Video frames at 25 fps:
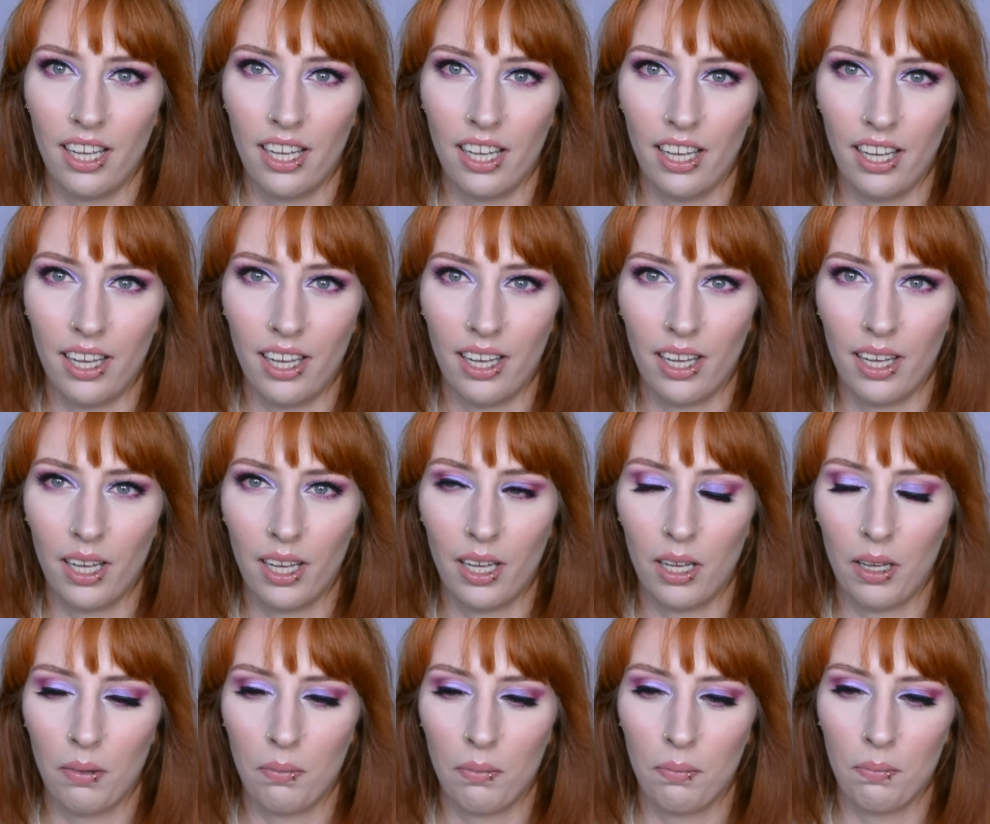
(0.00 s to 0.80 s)

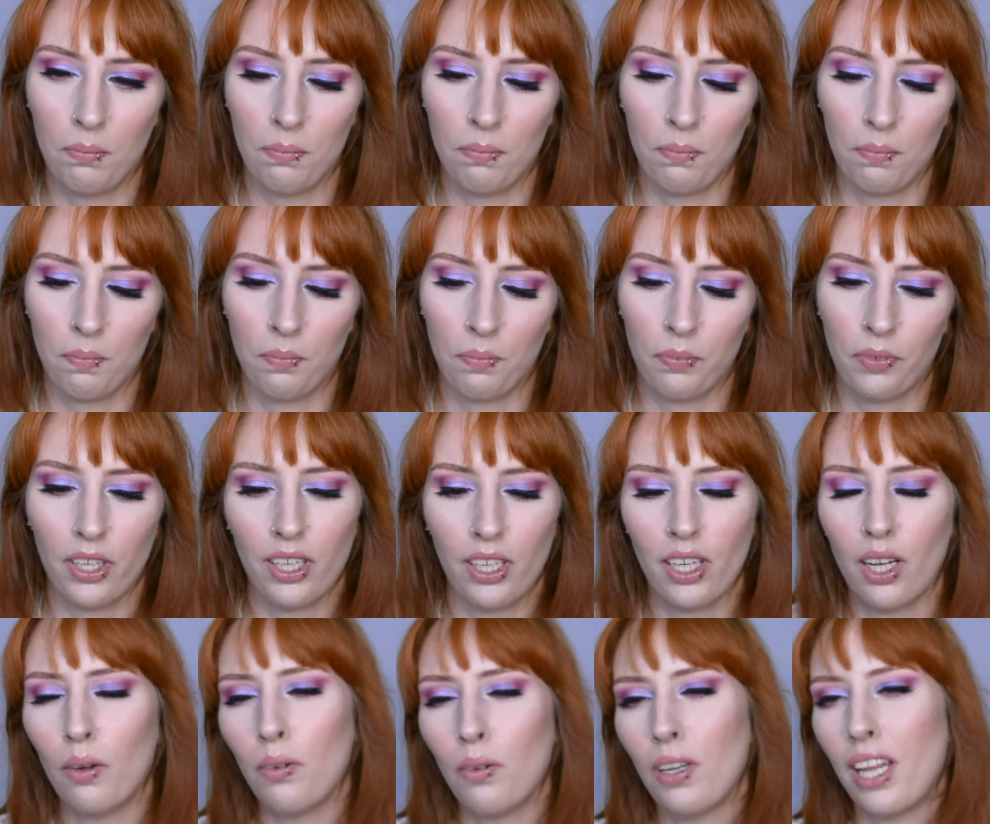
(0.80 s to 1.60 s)
Um,
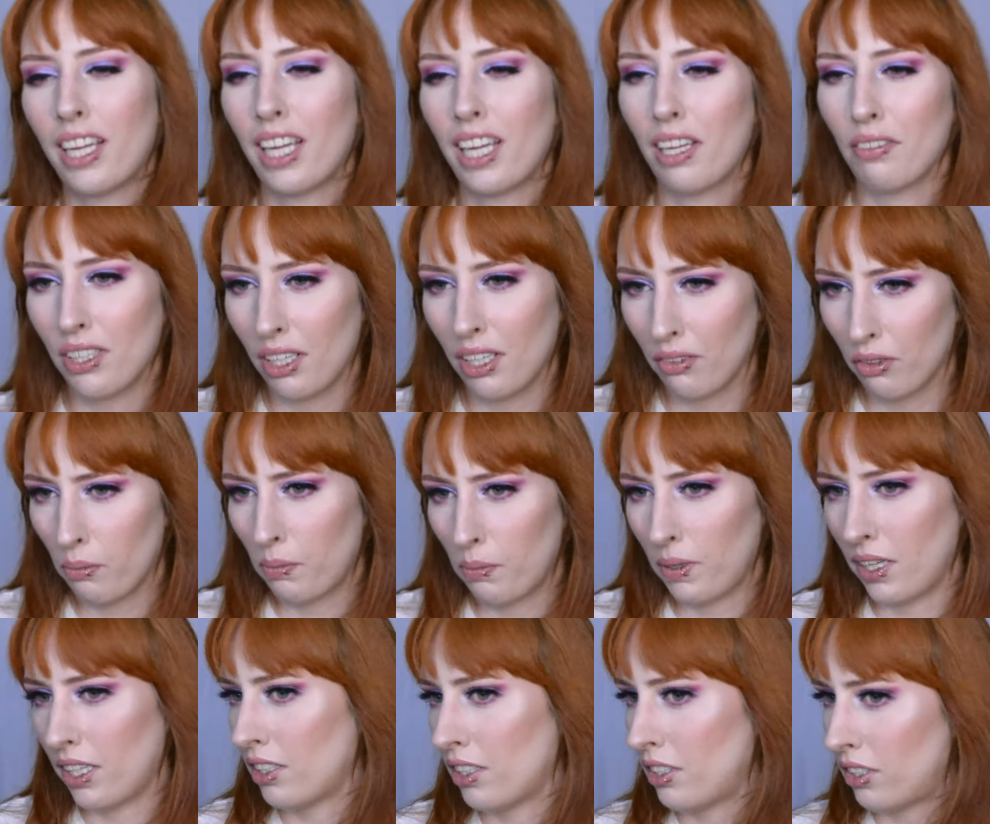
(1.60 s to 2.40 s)
you know, like I've never
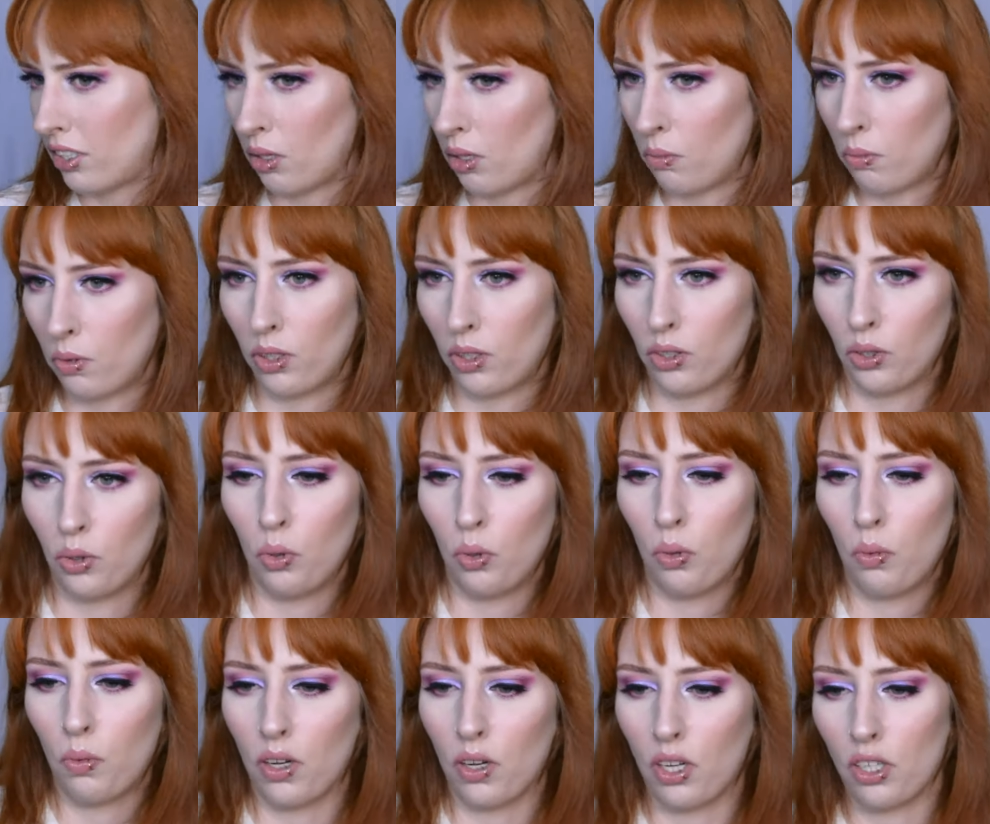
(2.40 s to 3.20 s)
been someone
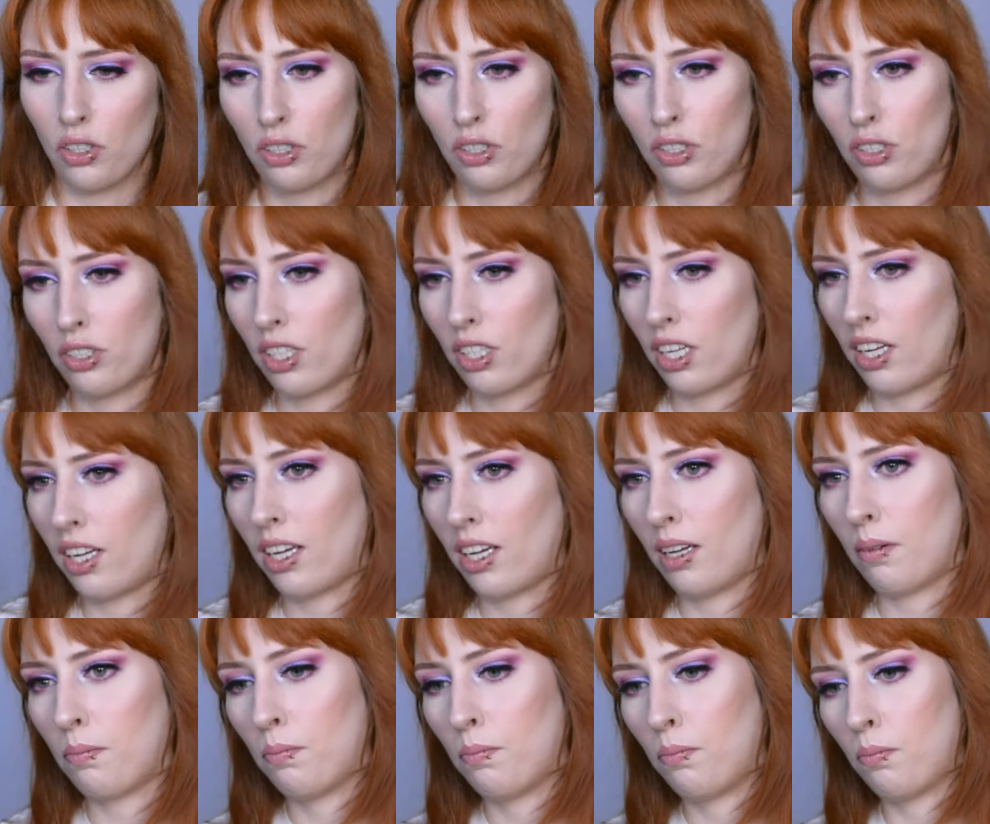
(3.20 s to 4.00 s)
who was
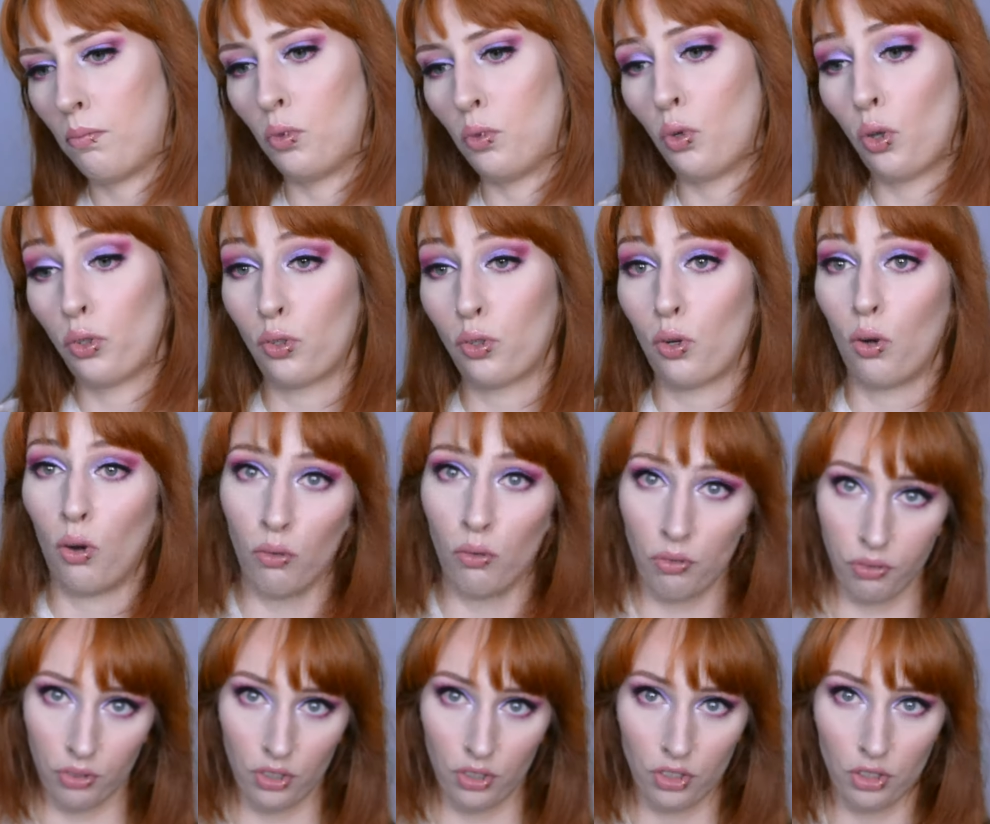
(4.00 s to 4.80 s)
um, not
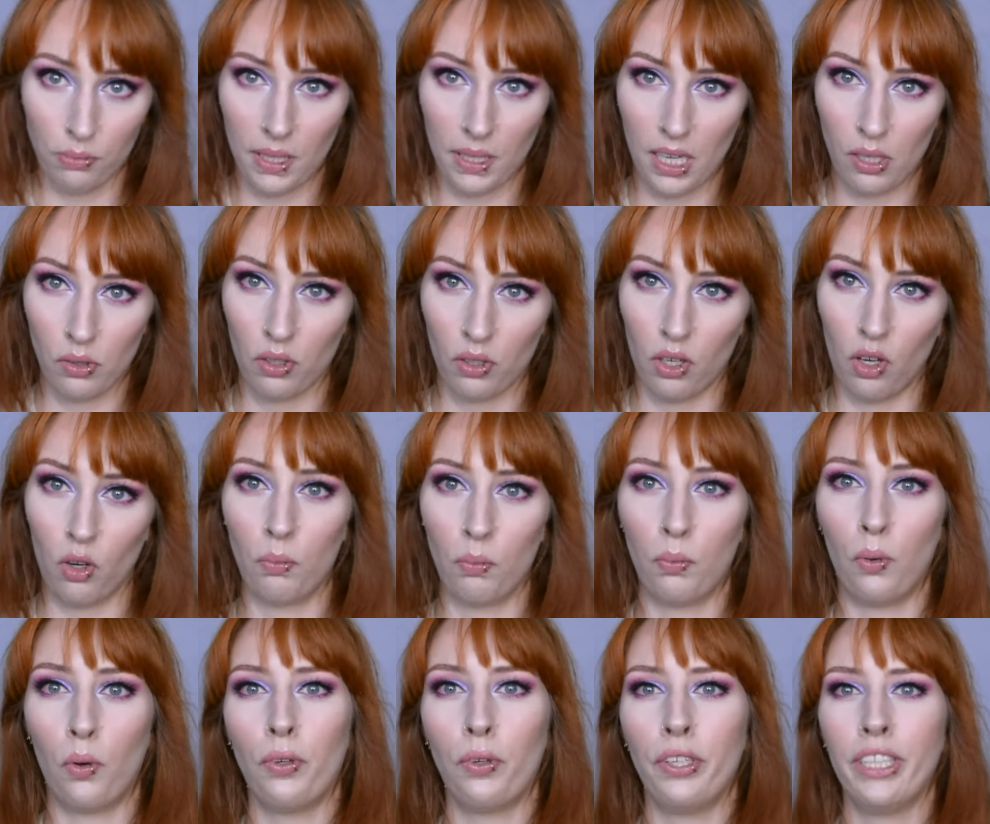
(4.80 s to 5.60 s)
confident about her
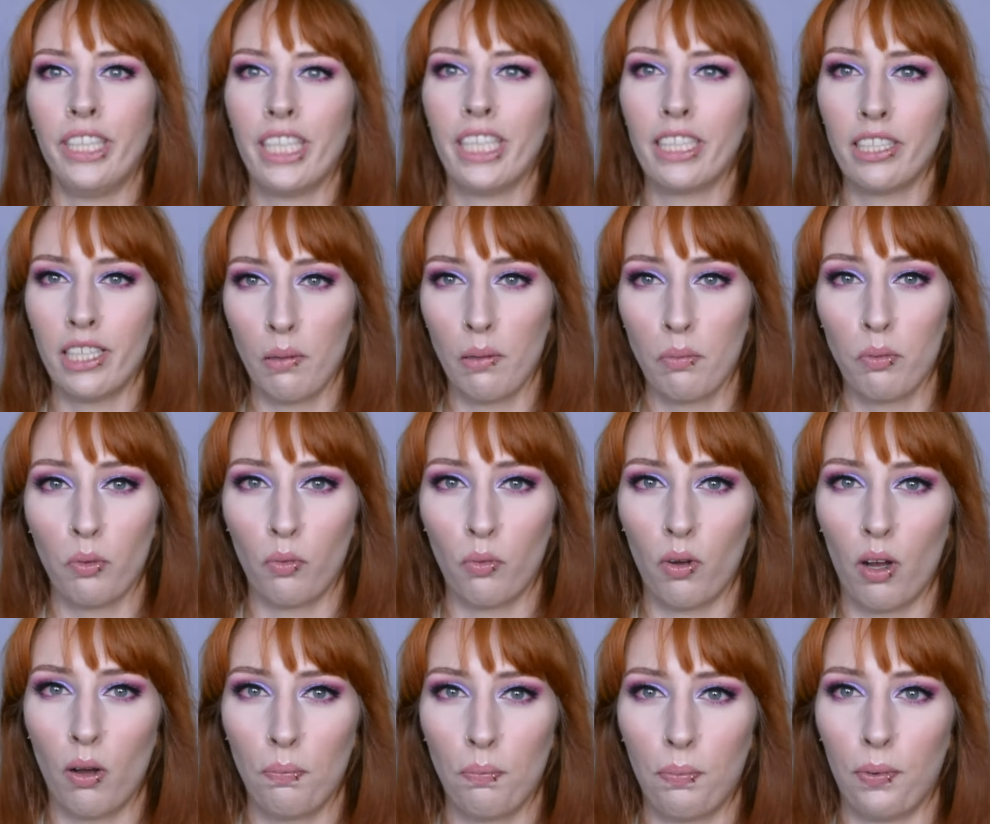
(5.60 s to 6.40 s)
own body, except for
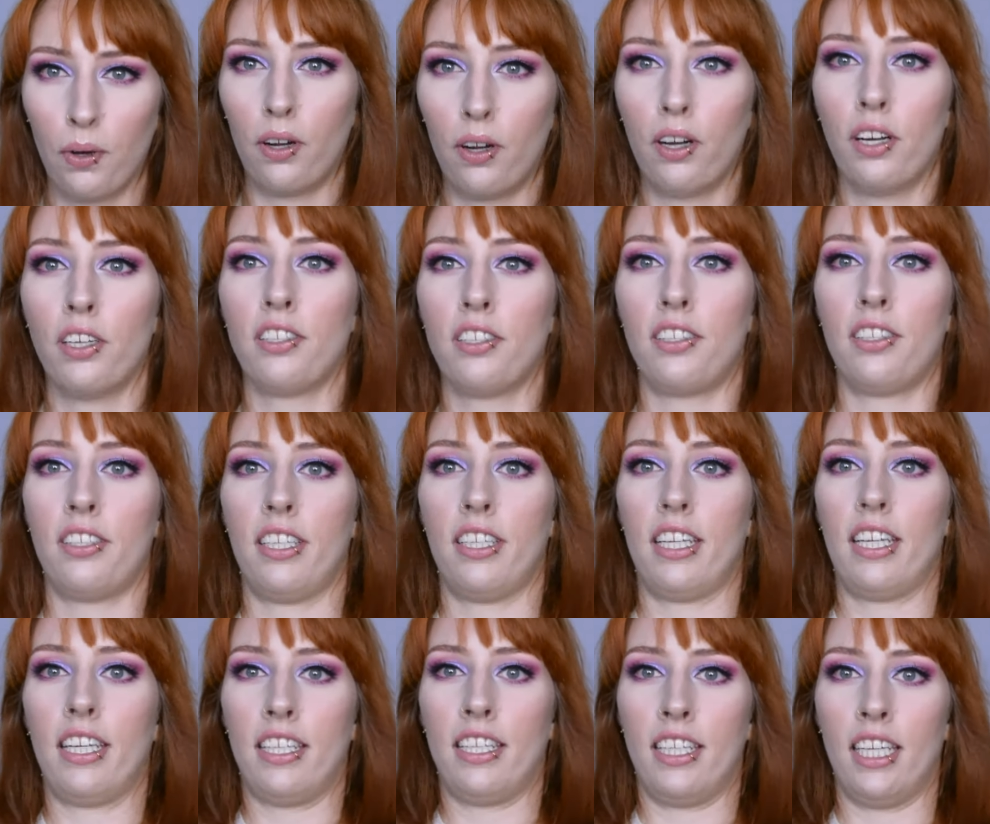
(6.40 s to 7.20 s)
one part,
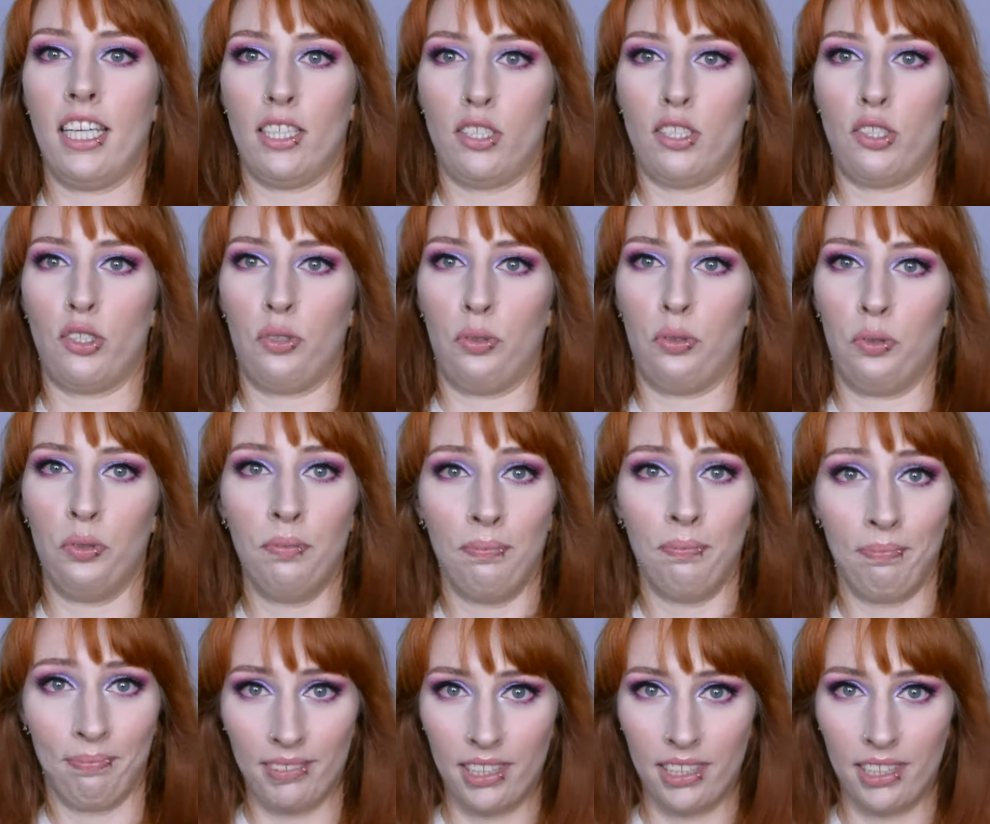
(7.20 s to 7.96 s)
these two.